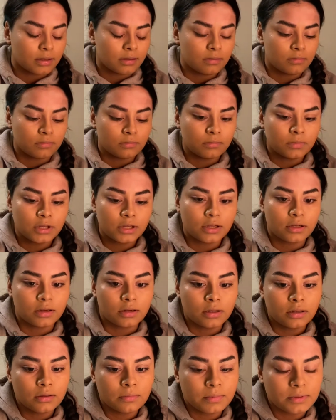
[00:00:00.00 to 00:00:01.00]
Oh, my
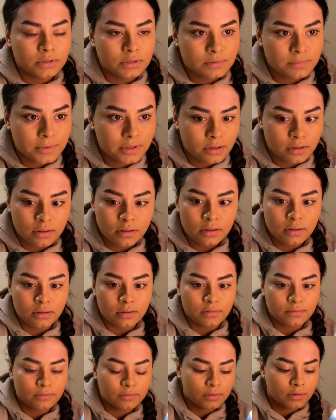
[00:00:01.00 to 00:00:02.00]
God. It pisses me off.